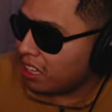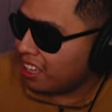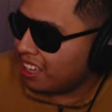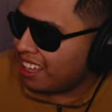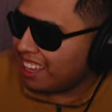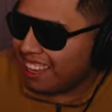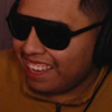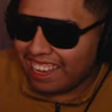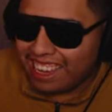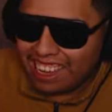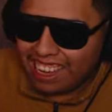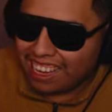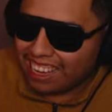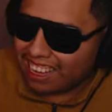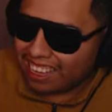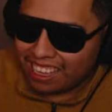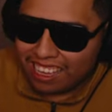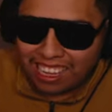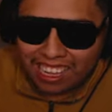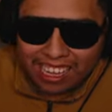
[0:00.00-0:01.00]

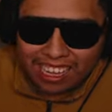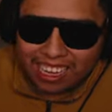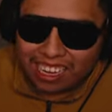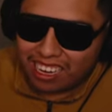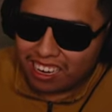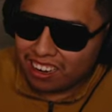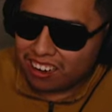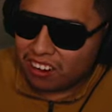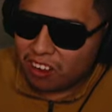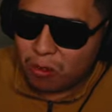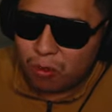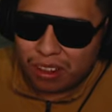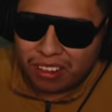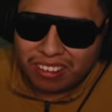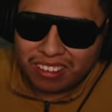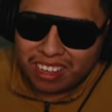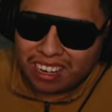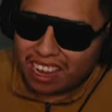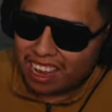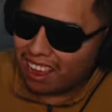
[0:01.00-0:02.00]
You know what's
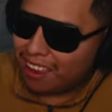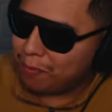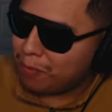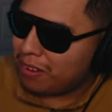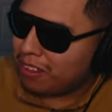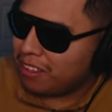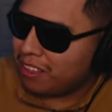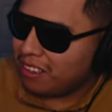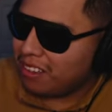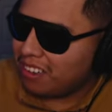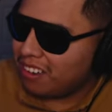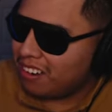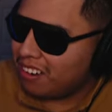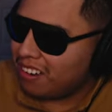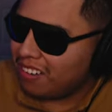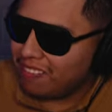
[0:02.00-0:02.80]
gonna happen, dealer.